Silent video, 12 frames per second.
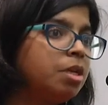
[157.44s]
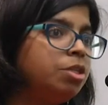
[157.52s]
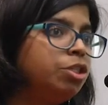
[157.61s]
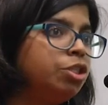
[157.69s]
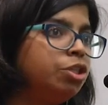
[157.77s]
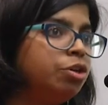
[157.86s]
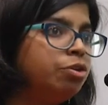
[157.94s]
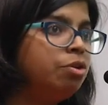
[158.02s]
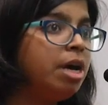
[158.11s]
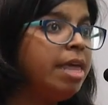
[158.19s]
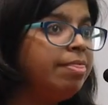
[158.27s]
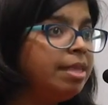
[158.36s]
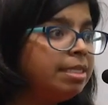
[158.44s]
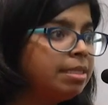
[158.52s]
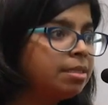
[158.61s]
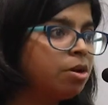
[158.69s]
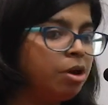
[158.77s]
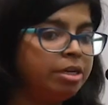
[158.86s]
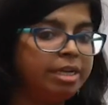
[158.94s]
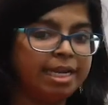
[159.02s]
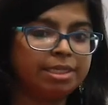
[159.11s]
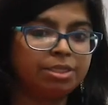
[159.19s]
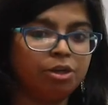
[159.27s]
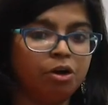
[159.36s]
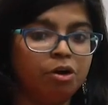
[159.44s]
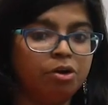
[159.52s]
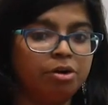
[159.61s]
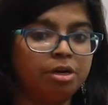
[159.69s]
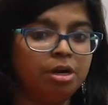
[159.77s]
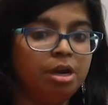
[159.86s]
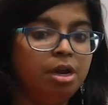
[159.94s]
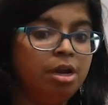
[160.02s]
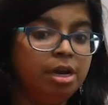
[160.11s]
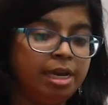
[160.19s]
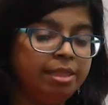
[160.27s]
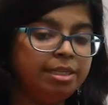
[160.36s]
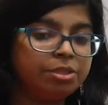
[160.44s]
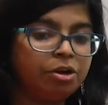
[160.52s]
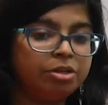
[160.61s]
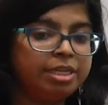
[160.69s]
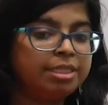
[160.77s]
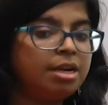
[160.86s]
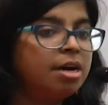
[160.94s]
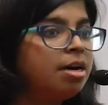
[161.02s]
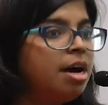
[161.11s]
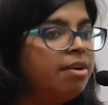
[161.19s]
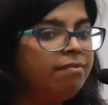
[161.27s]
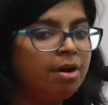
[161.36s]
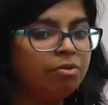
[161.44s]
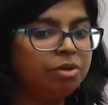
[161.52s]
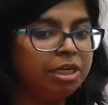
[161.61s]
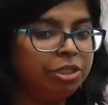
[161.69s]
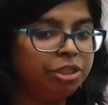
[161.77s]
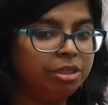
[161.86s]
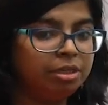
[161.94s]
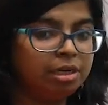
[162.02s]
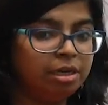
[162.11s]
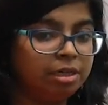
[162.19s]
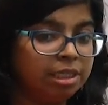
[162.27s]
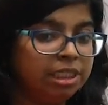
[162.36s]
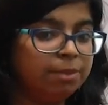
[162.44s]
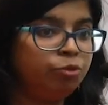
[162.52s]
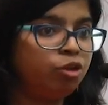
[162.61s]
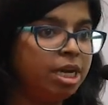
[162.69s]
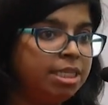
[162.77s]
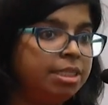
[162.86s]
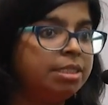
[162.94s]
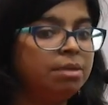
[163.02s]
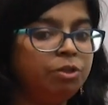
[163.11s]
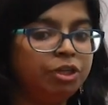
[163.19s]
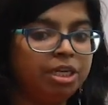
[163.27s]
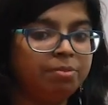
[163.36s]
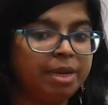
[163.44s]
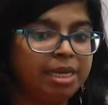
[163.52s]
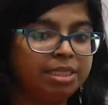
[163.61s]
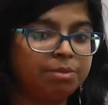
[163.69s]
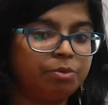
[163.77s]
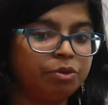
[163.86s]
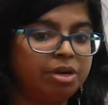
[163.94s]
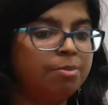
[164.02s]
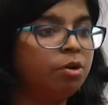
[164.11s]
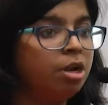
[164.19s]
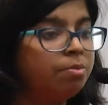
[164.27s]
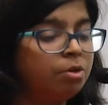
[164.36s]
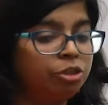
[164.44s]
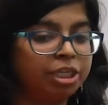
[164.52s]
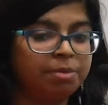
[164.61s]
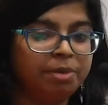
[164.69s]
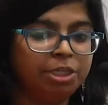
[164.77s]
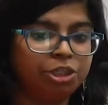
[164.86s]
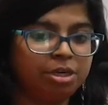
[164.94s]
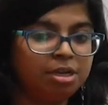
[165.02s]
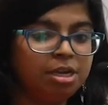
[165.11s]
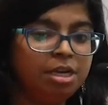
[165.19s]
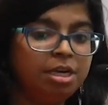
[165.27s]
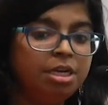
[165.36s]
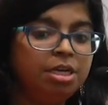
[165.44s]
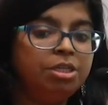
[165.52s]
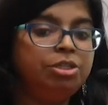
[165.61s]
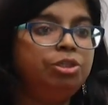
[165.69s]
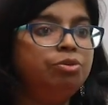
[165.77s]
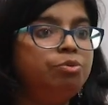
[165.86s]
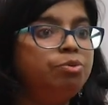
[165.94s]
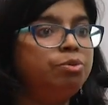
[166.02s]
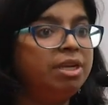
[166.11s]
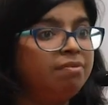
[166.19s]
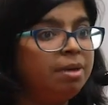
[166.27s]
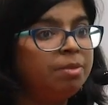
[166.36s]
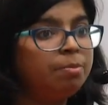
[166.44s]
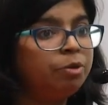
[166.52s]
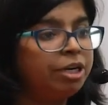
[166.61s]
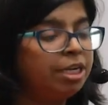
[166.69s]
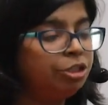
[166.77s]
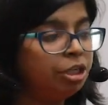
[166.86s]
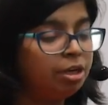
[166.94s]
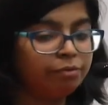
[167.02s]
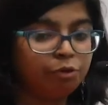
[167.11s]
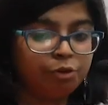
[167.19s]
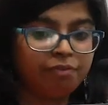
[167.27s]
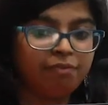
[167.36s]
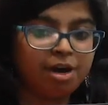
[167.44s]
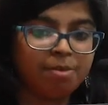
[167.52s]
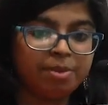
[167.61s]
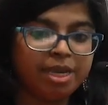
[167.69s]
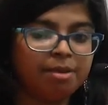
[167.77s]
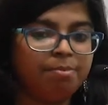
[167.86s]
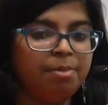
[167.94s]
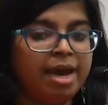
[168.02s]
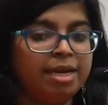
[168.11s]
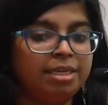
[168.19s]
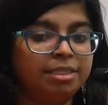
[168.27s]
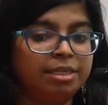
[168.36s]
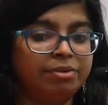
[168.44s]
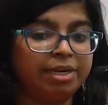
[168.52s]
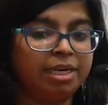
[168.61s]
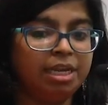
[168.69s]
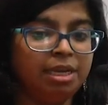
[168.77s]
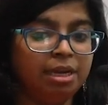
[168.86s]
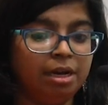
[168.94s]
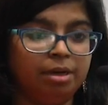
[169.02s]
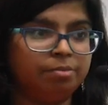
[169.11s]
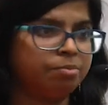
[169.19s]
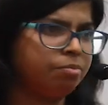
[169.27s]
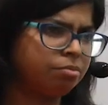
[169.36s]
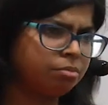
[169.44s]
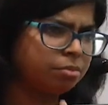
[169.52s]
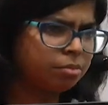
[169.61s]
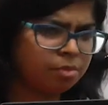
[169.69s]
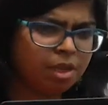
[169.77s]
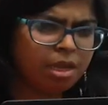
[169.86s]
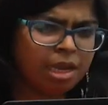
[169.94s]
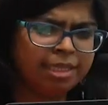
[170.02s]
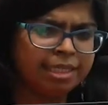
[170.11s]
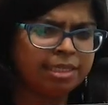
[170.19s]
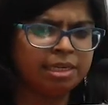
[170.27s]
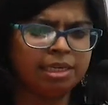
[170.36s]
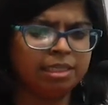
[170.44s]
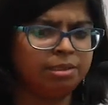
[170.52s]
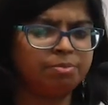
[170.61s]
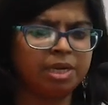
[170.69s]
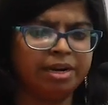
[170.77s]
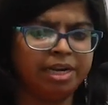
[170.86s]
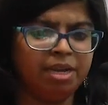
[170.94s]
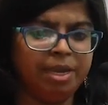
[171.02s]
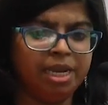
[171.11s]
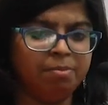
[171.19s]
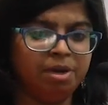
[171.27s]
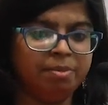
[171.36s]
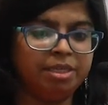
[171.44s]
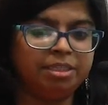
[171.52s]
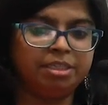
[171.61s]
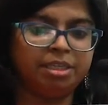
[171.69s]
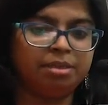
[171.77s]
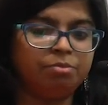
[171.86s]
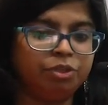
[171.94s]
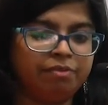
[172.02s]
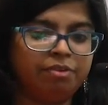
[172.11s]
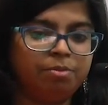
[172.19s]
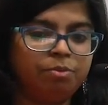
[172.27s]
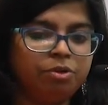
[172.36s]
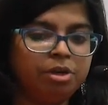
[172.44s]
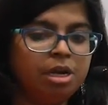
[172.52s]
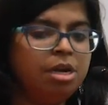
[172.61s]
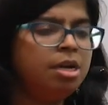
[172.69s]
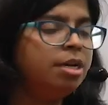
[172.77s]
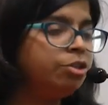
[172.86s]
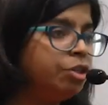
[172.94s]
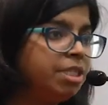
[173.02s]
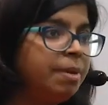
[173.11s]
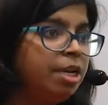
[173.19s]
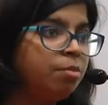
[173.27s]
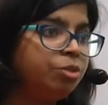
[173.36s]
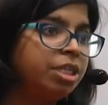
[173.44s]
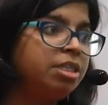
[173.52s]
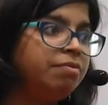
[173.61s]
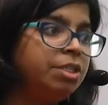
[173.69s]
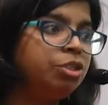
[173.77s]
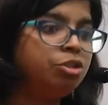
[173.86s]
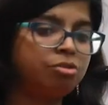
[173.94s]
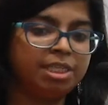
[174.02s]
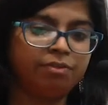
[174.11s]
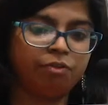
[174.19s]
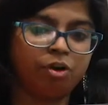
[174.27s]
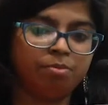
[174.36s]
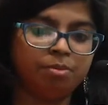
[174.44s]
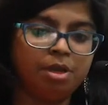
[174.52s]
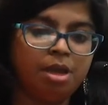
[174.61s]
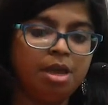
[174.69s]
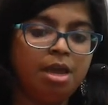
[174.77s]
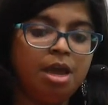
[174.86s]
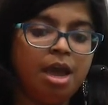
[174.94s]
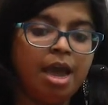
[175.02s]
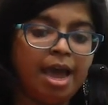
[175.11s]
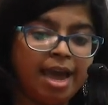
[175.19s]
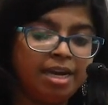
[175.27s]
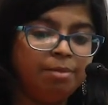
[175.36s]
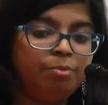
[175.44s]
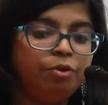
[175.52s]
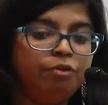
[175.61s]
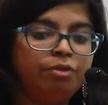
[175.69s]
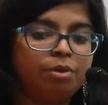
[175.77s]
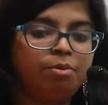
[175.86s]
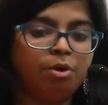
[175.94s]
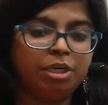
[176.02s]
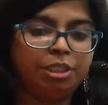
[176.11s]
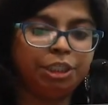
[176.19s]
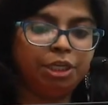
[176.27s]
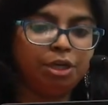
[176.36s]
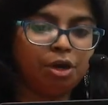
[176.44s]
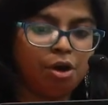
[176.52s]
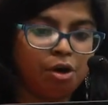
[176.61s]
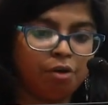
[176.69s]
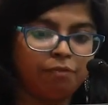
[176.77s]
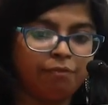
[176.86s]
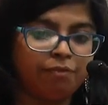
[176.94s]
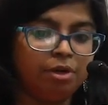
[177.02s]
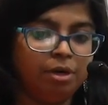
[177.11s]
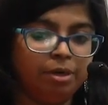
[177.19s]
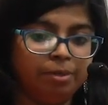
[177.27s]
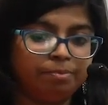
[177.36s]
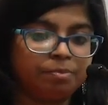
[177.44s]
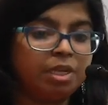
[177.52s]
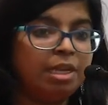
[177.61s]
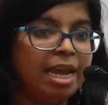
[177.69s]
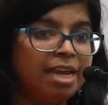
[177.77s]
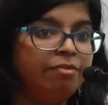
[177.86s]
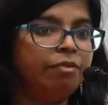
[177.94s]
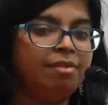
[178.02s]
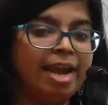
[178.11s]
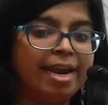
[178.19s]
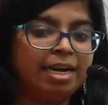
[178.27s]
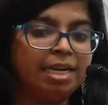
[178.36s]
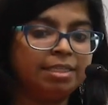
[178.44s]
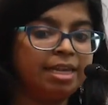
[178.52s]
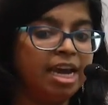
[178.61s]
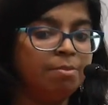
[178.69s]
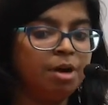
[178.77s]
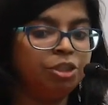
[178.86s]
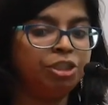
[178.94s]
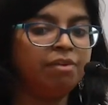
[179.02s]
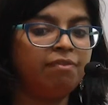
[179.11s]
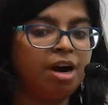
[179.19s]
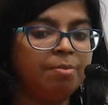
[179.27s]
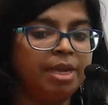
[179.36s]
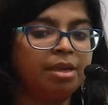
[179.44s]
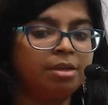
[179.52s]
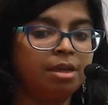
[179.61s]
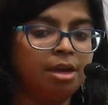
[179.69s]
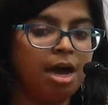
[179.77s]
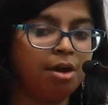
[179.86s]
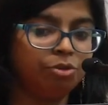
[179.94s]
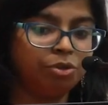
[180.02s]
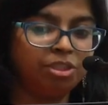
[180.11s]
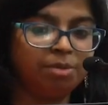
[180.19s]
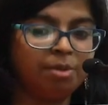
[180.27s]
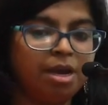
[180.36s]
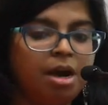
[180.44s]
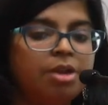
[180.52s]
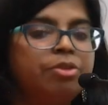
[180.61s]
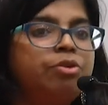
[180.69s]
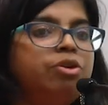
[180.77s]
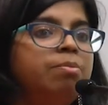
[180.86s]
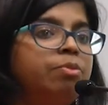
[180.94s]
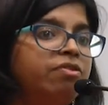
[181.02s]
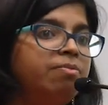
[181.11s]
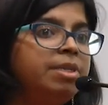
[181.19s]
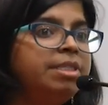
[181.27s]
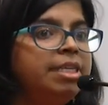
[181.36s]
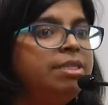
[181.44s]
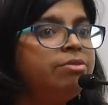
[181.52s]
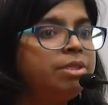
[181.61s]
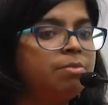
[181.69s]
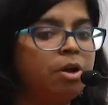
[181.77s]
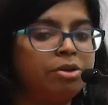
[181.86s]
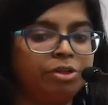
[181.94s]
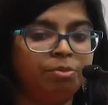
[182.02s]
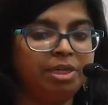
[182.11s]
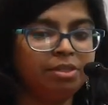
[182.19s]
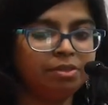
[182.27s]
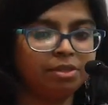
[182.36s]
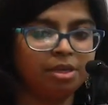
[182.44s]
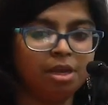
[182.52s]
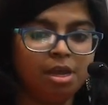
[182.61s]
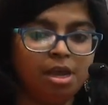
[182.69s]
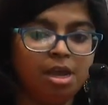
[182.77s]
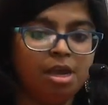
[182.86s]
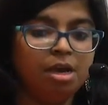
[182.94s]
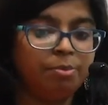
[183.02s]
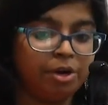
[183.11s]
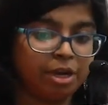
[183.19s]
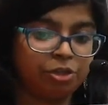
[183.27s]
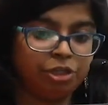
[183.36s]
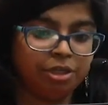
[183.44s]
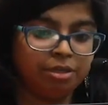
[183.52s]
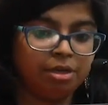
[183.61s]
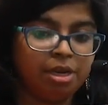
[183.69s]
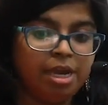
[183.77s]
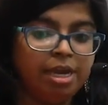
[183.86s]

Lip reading: So in this context, Aga Khan Foundation conceptualized this community-based program called Project Mesha to develop the potential of goat farming, and is currently, as I said, it's currently being implemented in Muzzaffarpur. So its main objective is to transform and improve the quality of life of landless and marginal farming households in Bihar through improvements in small ruminants production.